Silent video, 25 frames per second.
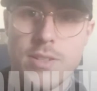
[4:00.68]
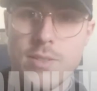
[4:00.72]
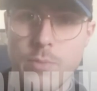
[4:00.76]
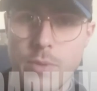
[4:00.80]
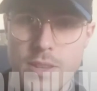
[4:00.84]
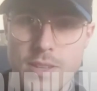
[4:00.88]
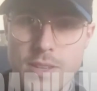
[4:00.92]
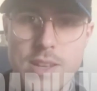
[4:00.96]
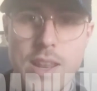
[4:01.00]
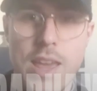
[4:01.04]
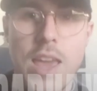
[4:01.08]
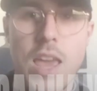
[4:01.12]

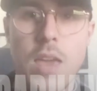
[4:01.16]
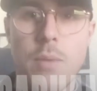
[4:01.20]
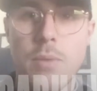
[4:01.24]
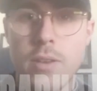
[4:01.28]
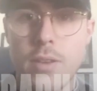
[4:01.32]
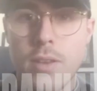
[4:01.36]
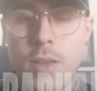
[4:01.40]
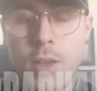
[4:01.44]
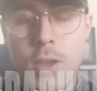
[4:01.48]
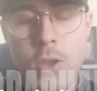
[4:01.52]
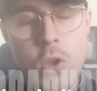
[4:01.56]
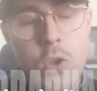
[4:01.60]
name and
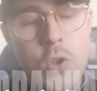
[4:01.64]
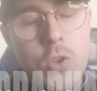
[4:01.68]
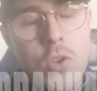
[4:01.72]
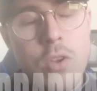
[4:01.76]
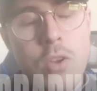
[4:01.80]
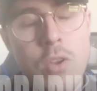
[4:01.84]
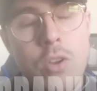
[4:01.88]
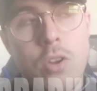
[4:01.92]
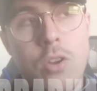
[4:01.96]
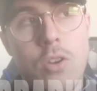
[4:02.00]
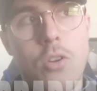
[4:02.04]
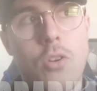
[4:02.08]

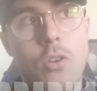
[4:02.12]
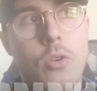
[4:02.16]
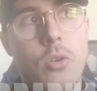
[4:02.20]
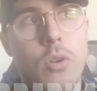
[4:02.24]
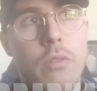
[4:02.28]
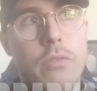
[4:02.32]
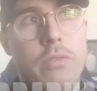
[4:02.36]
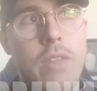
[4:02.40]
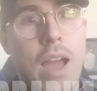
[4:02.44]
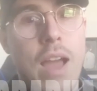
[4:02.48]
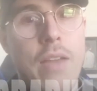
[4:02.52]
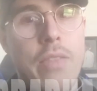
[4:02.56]
all of
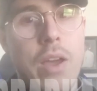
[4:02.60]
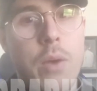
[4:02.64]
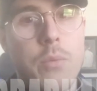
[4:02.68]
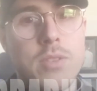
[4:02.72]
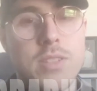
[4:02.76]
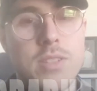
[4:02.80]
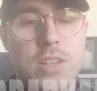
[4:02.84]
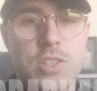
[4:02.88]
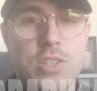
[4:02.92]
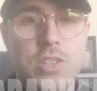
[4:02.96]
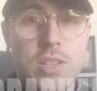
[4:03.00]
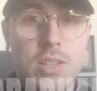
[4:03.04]
that. That was
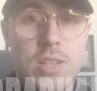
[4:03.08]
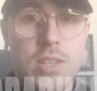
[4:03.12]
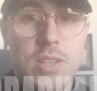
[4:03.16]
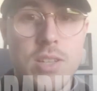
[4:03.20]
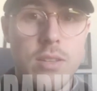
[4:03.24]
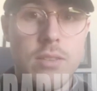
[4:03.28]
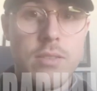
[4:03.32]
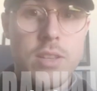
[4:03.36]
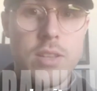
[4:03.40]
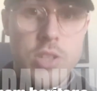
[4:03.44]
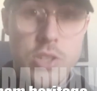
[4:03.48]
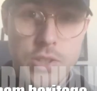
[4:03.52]

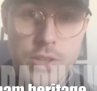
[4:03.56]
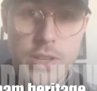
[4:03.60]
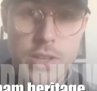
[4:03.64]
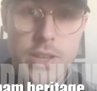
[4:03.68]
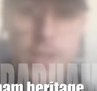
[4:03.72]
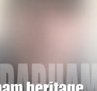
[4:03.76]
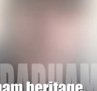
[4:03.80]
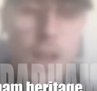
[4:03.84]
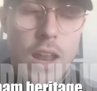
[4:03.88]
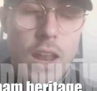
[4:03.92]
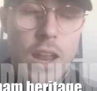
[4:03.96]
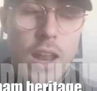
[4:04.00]
actually this
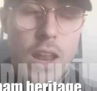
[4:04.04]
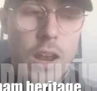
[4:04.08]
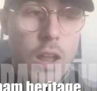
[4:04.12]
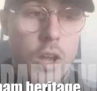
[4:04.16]
year.